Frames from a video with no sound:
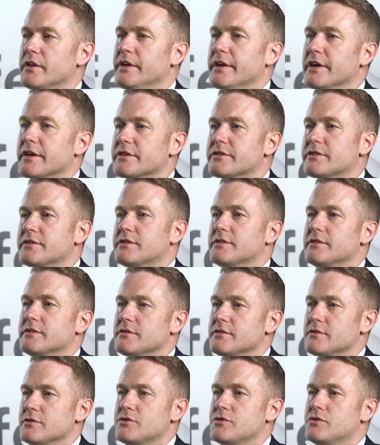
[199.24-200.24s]
the next
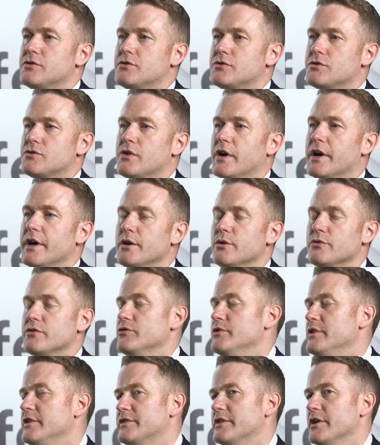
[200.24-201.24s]
trials
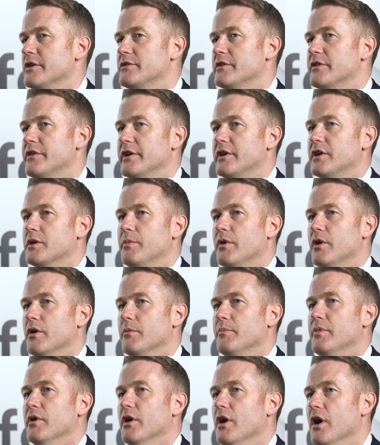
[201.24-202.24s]
and research to think about are
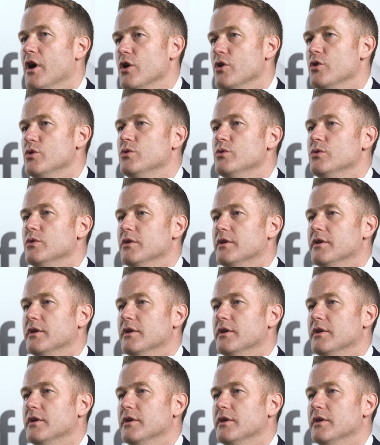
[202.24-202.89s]
about how